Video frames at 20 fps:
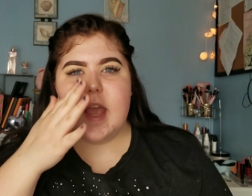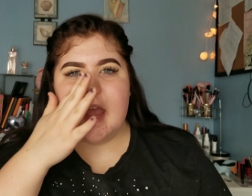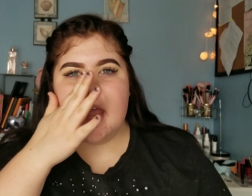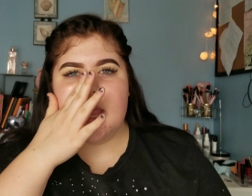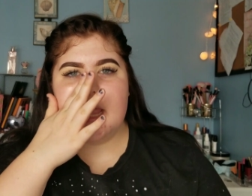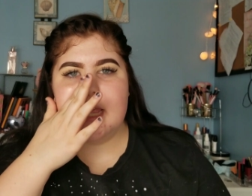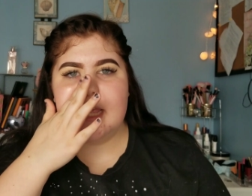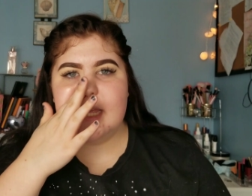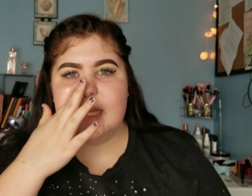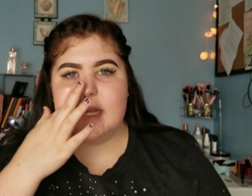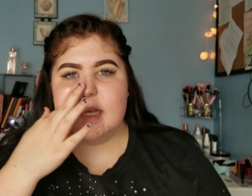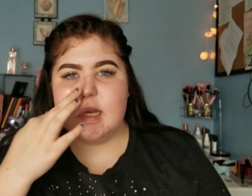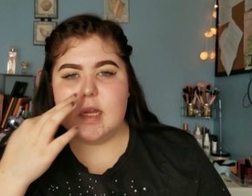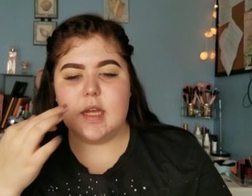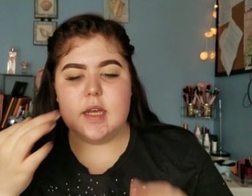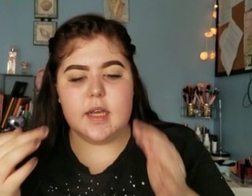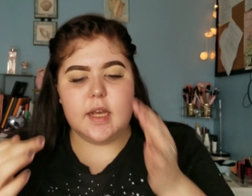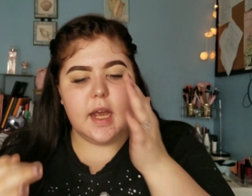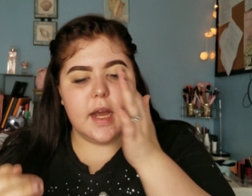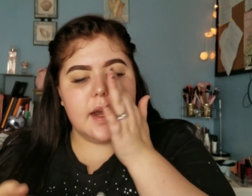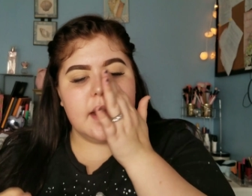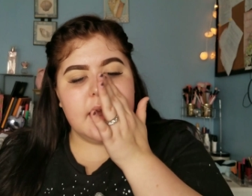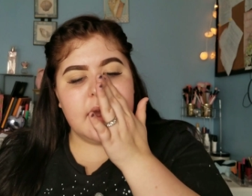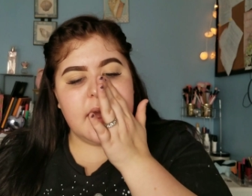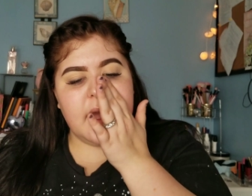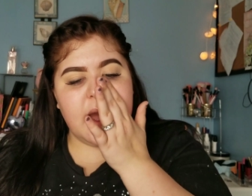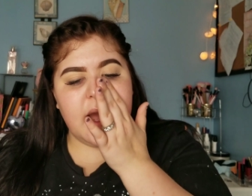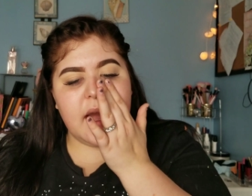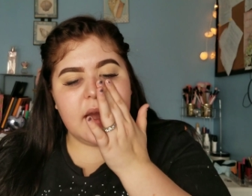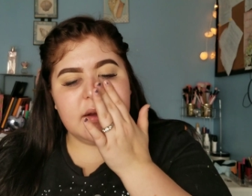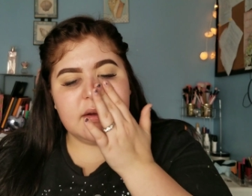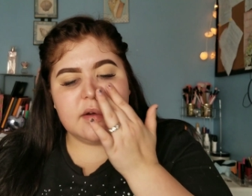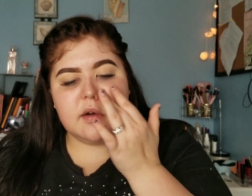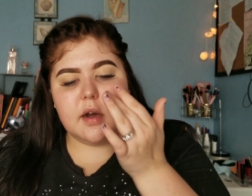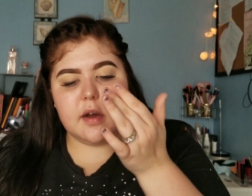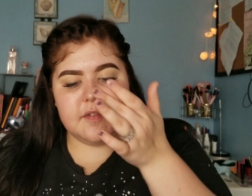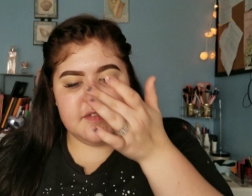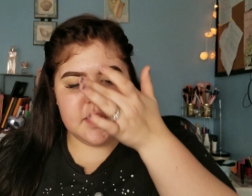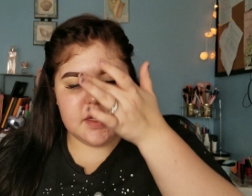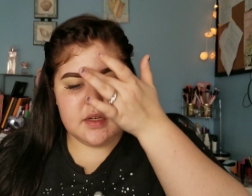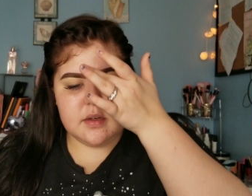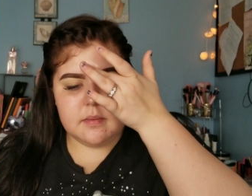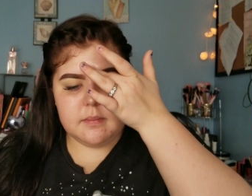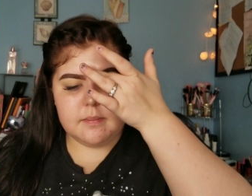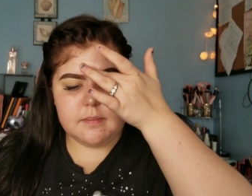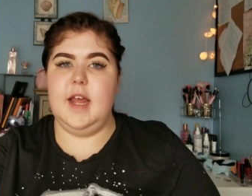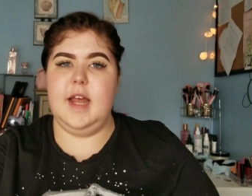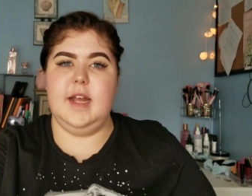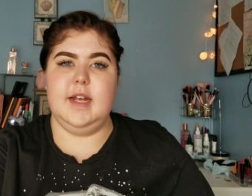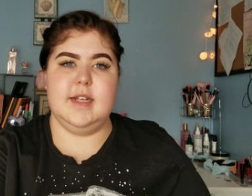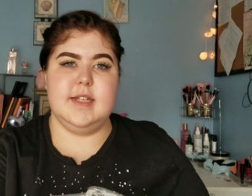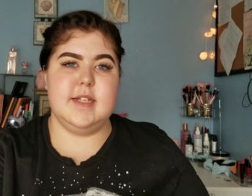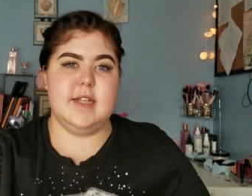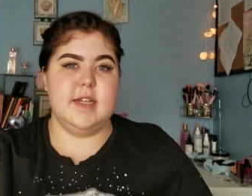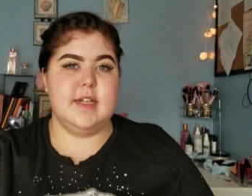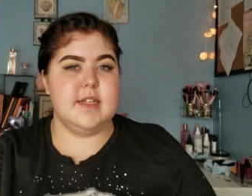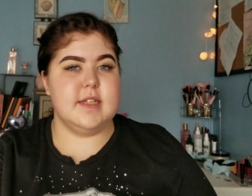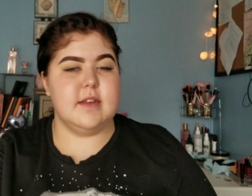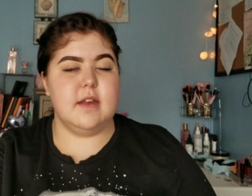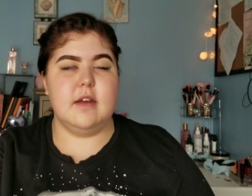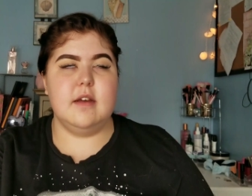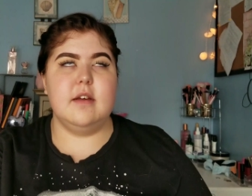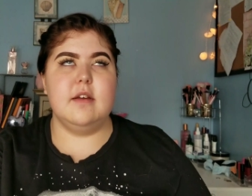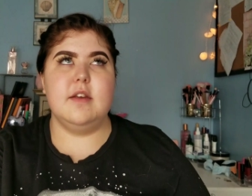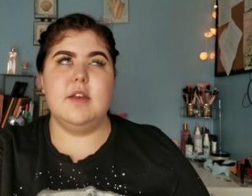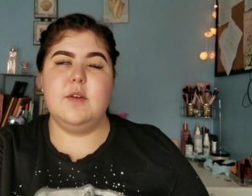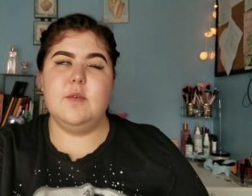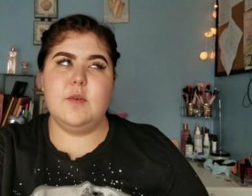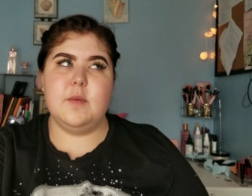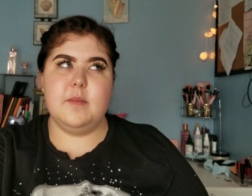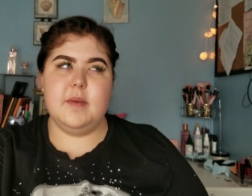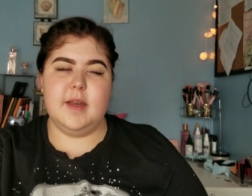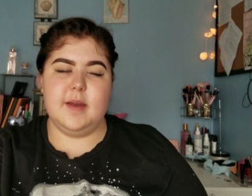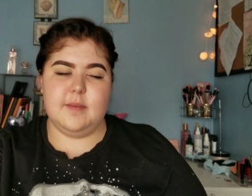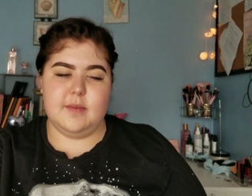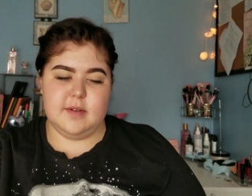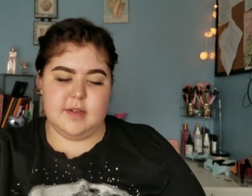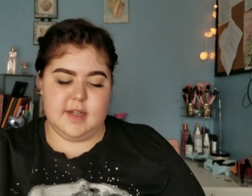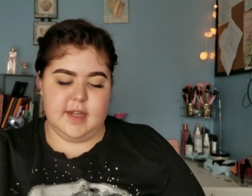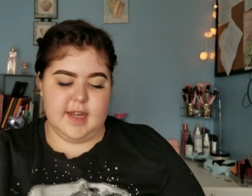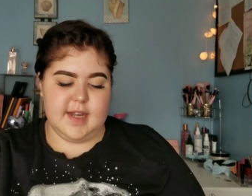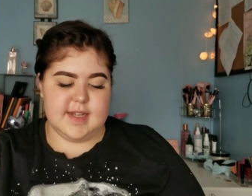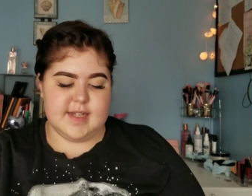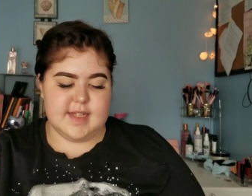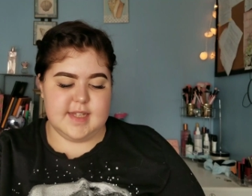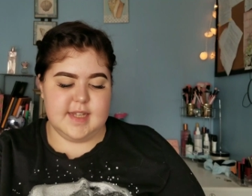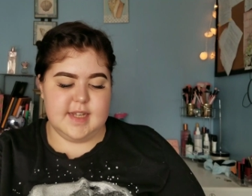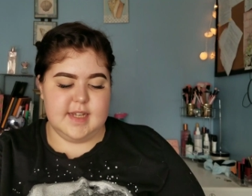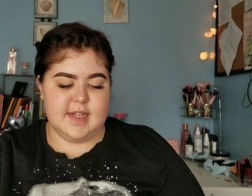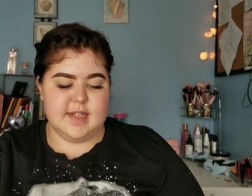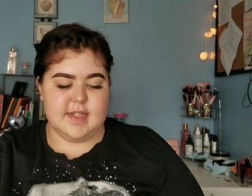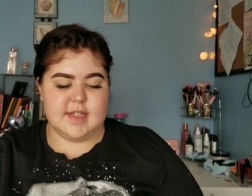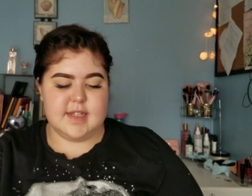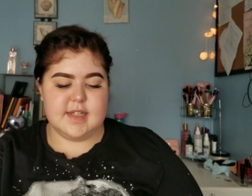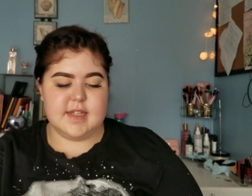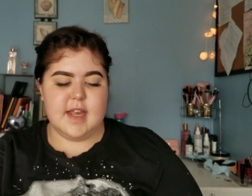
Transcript: And yeah, I love it. Next is, you won't be able to guess this.